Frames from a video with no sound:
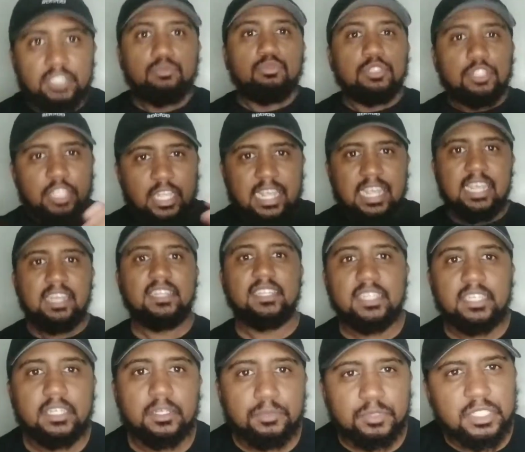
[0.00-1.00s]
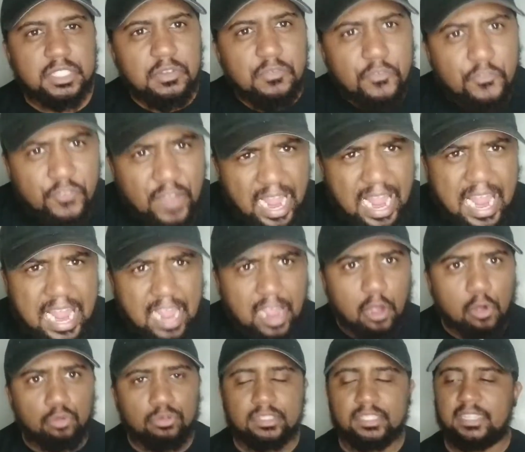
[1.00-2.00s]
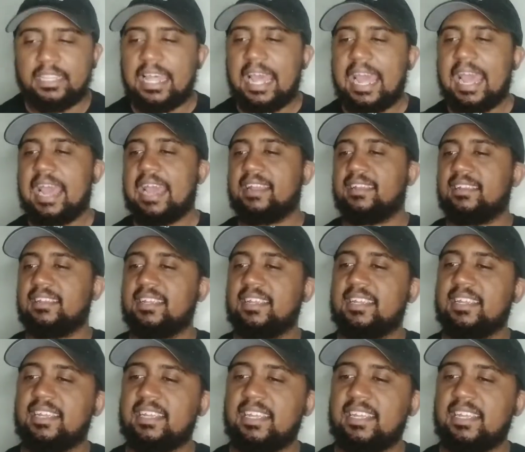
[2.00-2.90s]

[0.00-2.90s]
was healing him, she found that